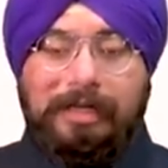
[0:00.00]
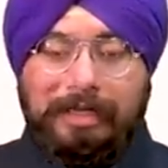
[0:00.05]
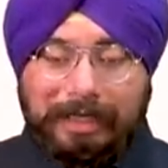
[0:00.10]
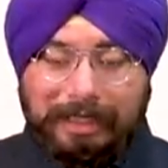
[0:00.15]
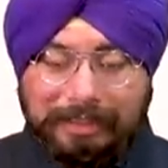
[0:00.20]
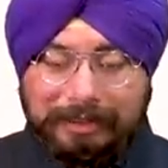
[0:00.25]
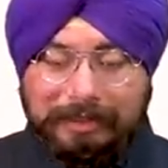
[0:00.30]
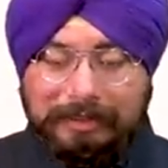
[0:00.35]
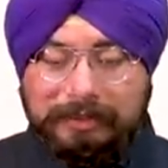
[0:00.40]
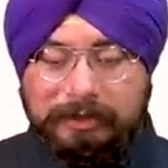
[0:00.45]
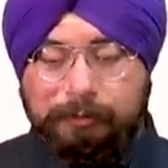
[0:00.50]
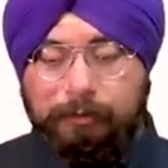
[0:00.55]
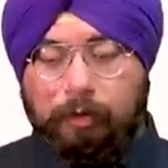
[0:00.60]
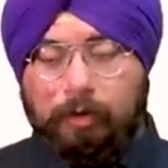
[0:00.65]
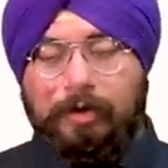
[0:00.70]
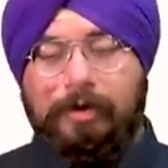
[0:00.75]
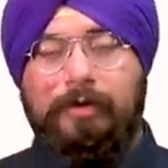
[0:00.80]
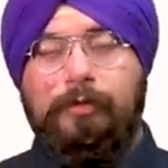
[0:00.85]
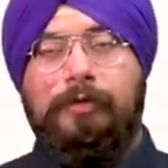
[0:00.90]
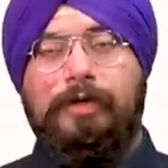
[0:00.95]
In this
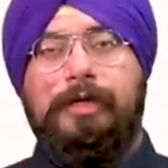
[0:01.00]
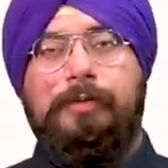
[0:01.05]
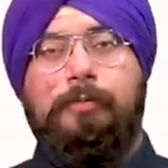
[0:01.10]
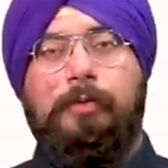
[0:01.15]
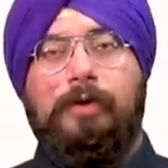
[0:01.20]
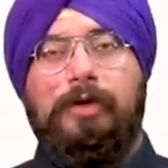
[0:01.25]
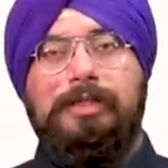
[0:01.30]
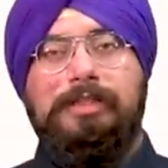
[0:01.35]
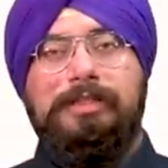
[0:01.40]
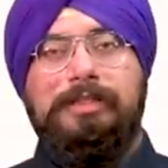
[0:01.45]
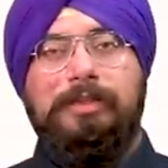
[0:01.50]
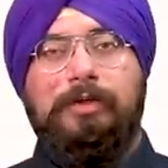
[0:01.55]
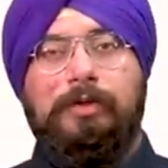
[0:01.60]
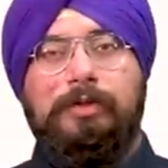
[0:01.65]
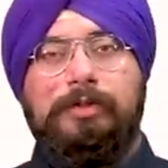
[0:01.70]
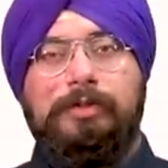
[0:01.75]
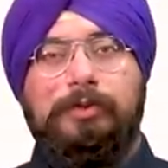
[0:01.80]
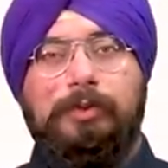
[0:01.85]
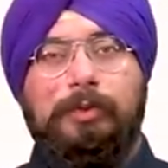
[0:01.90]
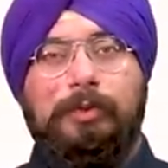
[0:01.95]
foreign trade policy
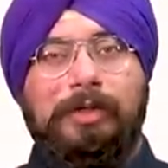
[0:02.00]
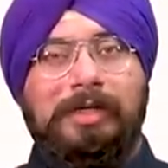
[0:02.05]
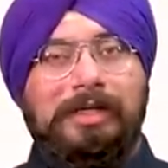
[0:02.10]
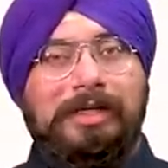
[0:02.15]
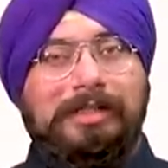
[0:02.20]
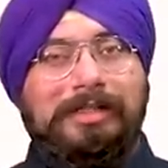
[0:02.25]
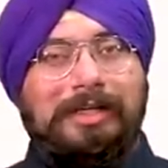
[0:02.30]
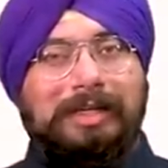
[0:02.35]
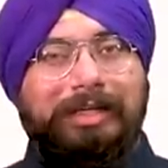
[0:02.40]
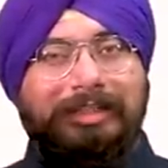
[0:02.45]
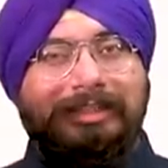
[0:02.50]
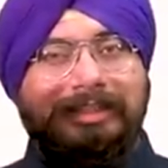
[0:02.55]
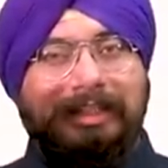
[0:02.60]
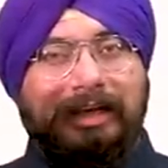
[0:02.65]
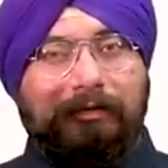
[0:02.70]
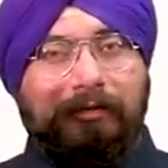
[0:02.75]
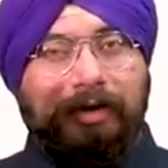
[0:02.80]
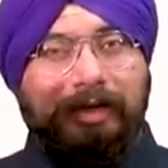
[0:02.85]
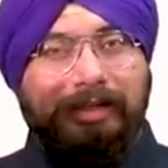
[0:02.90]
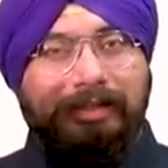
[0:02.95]
also, there are
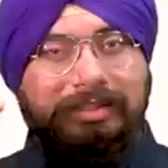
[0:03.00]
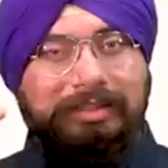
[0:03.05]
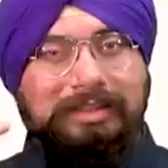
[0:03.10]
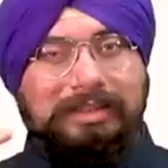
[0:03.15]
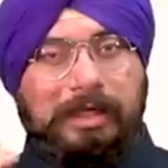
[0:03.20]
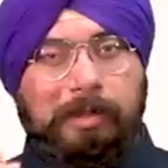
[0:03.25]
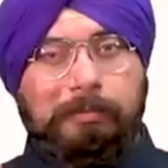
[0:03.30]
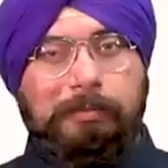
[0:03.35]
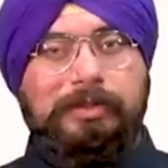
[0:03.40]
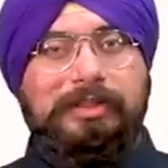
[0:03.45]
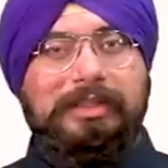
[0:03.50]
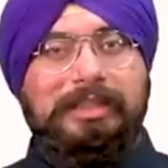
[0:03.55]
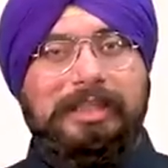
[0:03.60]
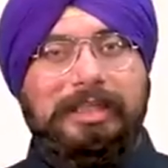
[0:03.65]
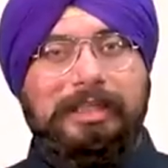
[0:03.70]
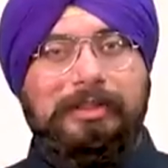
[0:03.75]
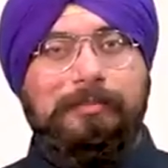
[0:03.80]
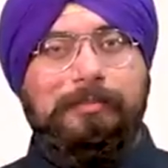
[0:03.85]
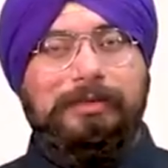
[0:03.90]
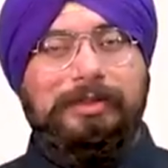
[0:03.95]
several
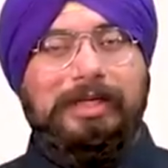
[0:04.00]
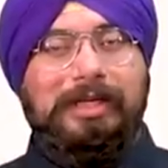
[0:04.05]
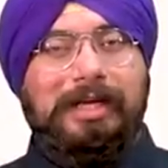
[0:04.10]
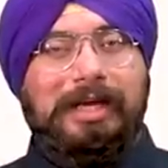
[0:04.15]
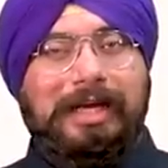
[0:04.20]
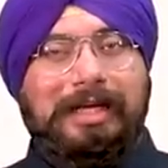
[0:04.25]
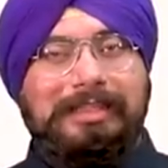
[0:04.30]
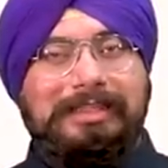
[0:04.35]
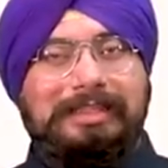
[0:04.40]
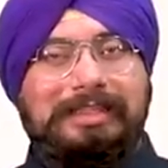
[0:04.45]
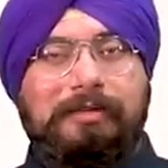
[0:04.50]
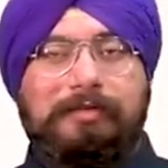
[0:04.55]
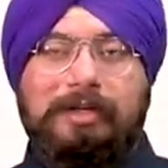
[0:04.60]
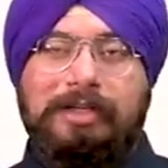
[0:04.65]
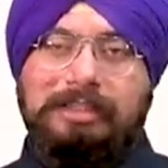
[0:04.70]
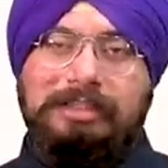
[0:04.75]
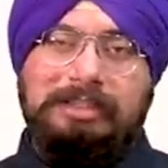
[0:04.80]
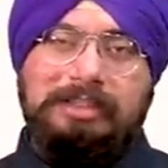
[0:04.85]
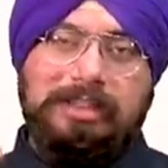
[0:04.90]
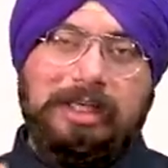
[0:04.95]
sub-schemes and
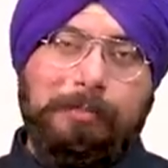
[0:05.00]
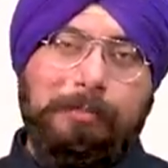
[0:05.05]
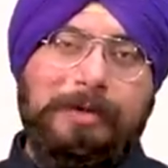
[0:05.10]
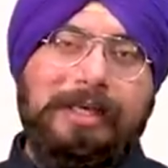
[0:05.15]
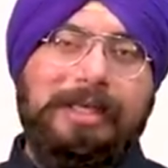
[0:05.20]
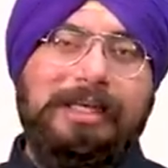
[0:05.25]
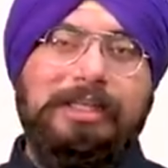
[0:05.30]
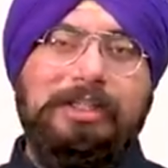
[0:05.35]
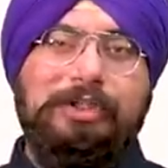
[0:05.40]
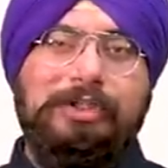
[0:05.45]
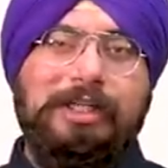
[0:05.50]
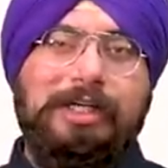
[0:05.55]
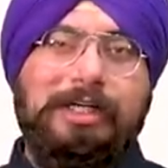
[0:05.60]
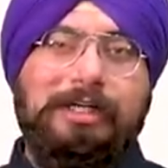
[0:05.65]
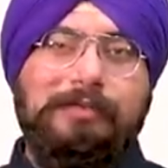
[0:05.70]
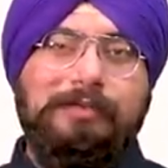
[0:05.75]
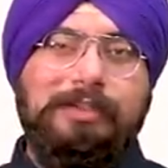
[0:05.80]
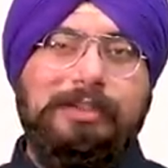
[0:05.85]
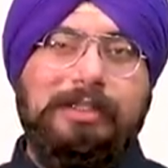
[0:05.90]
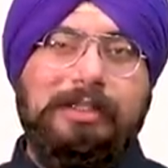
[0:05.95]
several
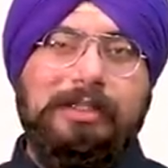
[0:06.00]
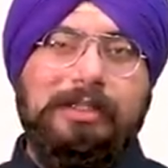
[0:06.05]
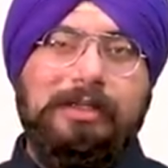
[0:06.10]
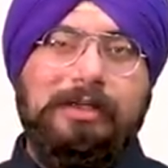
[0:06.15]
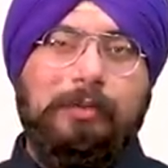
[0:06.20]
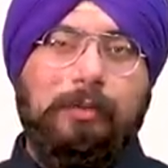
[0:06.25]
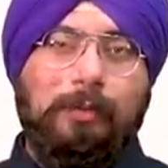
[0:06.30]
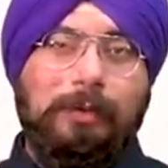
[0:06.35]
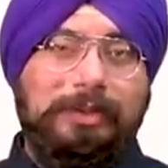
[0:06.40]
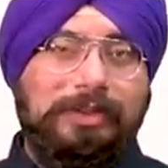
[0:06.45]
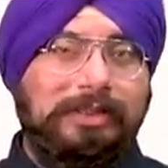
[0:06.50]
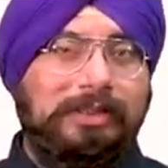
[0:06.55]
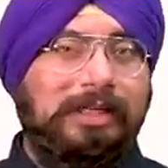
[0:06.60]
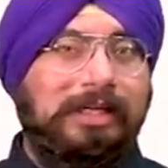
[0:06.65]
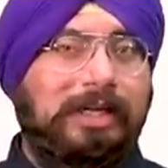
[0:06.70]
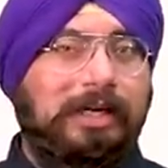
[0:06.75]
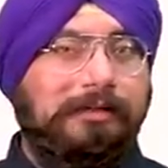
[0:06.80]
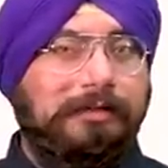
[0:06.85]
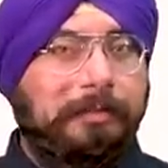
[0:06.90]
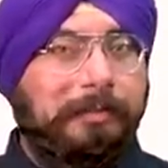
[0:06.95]
sub-initiatives which the
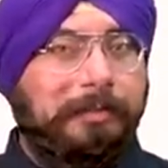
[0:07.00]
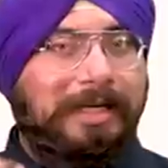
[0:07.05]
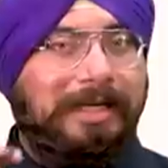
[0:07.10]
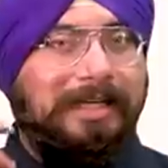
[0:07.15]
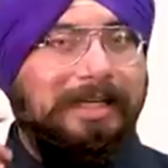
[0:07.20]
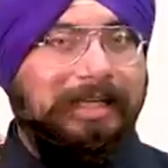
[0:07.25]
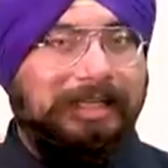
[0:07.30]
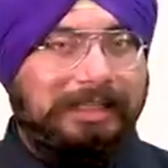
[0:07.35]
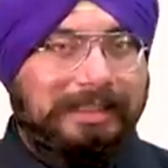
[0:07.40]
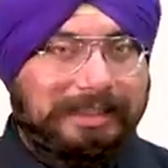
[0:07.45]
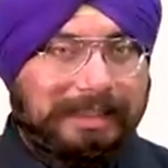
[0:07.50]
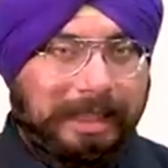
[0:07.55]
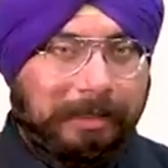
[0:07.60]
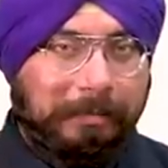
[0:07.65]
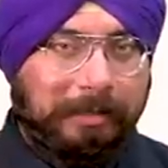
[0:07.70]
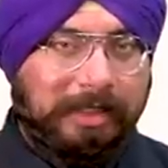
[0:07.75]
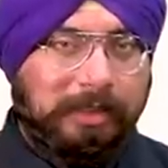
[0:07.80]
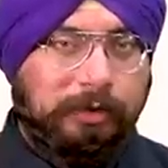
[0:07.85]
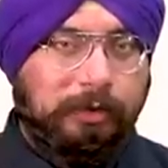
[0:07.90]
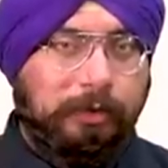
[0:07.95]
government is
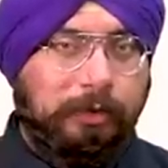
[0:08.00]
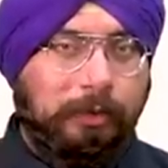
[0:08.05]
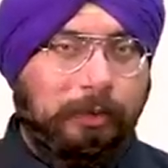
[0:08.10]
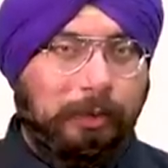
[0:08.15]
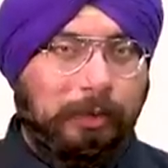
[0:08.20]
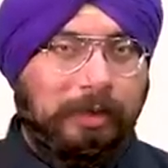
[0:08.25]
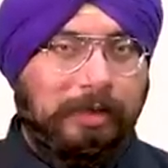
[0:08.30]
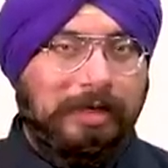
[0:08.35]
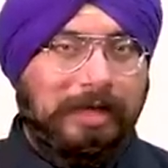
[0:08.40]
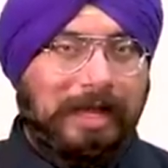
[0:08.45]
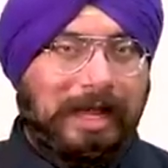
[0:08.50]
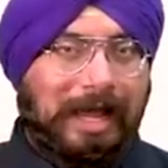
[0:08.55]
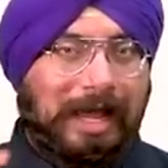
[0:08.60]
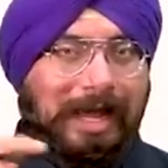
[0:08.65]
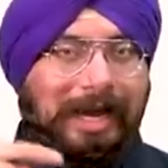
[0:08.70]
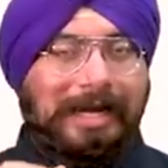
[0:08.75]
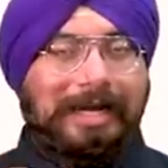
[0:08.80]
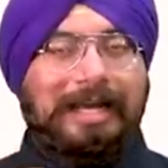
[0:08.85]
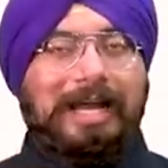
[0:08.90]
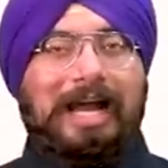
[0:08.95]
aiming to do
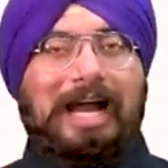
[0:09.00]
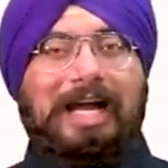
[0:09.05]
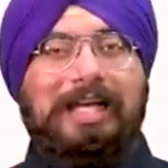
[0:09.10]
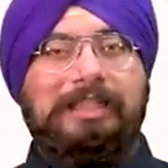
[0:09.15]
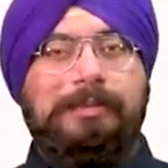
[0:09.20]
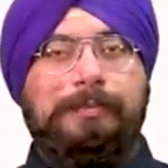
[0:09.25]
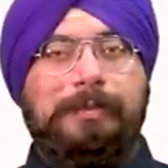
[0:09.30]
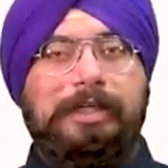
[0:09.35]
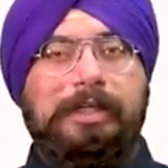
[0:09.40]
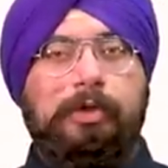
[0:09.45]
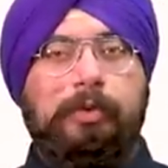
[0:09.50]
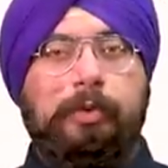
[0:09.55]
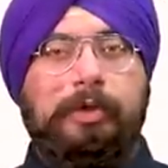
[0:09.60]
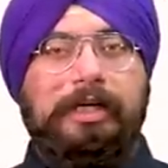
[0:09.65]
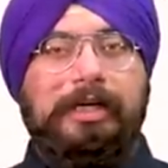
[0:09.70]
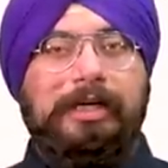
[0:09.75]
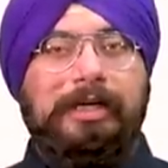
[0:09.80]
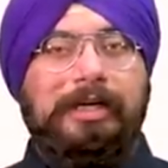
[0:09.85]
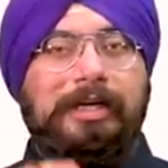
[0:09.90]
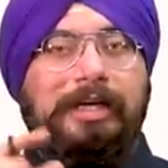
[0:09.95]
and has been
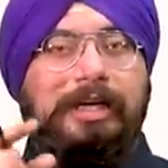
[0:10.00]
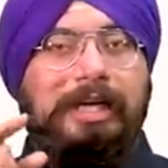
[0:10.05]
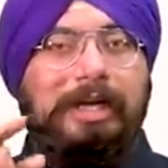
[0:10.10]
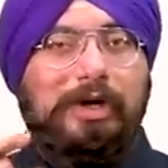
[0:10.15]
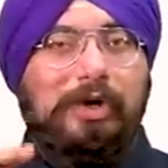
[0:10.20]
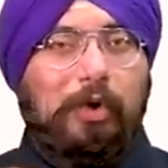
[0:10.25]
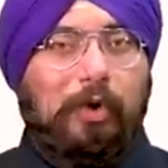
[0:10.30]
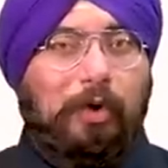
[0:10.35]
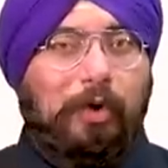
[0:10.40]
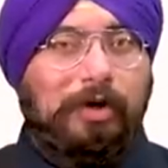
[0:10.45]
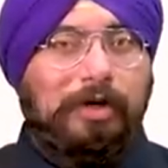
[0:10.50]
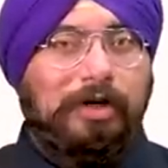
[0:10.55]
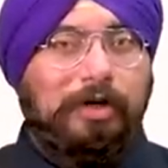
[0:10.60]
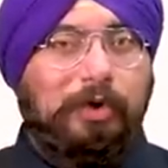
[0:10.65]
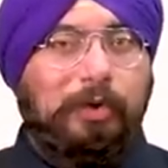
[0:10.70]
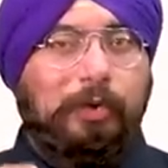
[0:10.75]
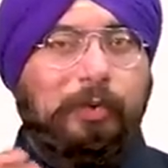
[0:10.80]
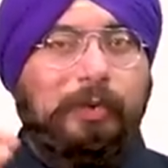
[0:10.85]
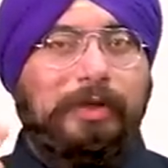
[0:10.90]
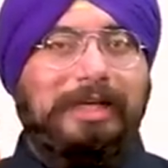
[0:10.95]
doing in order
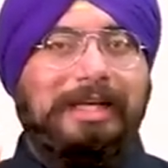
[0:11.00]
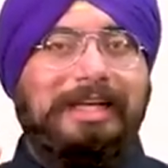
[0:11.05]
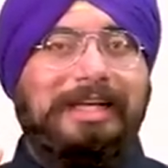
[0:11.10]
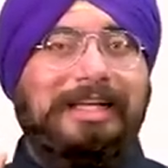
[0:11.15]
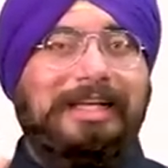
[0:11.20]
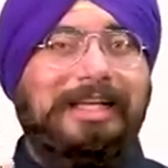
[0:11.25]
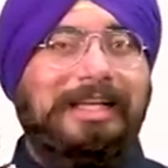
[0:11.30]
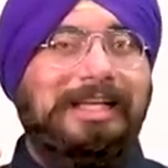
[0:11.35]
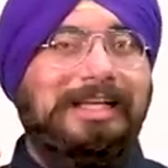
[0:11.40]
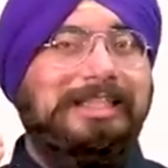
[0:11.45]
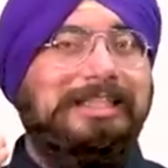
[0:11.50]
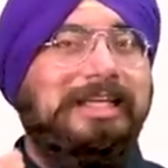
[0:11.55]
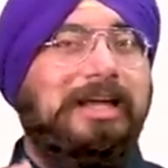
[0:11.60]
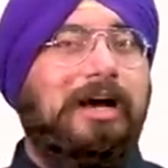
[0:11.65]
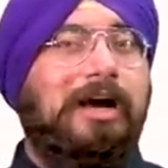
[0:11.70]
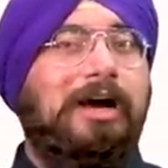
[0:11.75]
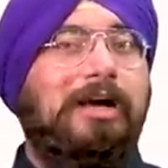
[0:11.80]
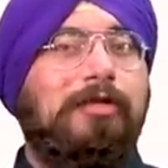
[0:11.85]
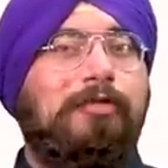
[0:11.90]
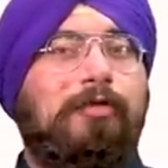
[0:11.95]
to increase
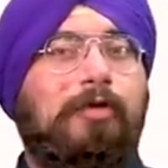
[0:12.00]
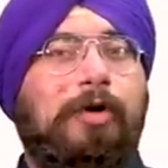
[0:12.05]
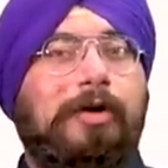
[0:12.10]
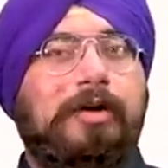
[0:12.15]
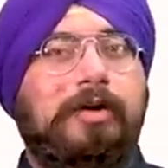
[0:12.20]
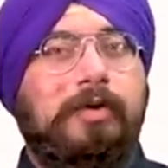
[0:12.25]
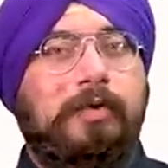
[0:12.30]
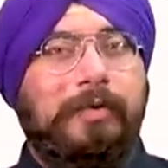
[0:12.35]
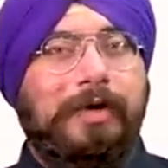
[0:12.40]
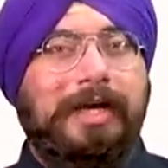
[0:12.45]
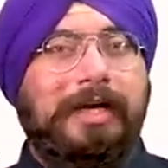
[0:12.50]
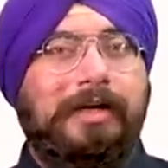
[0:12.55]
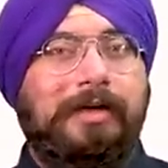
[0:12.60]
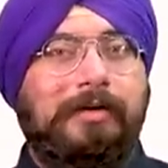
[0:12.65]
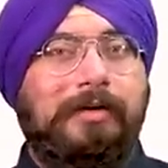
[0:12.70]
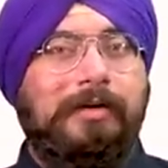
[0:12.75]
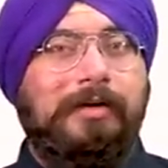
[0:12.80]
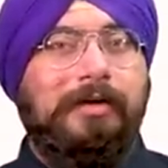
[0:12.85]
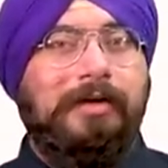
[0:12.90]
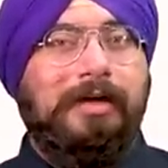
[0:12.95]
our foreign trade
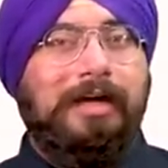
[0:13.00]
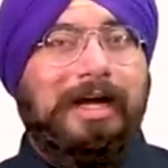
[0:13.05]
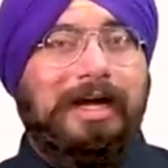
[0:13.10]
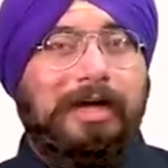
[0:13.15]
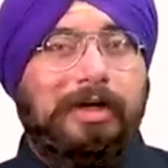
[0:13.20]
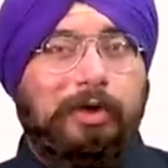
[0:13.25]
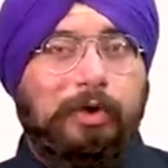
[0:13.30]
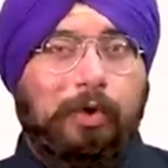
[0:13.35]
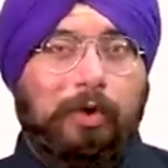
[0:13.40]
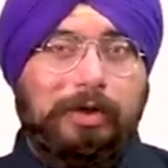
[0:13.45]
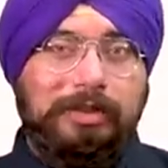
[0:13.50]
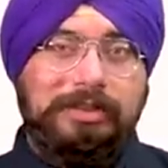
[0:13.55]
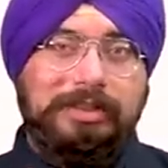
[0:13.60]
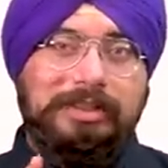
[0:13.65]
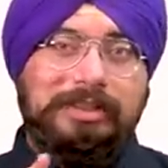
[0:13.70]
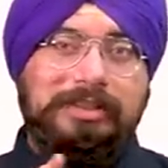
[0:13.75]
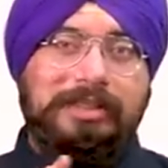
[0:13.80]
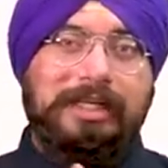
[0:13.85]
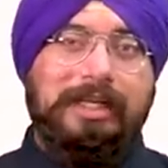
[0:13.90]
and not just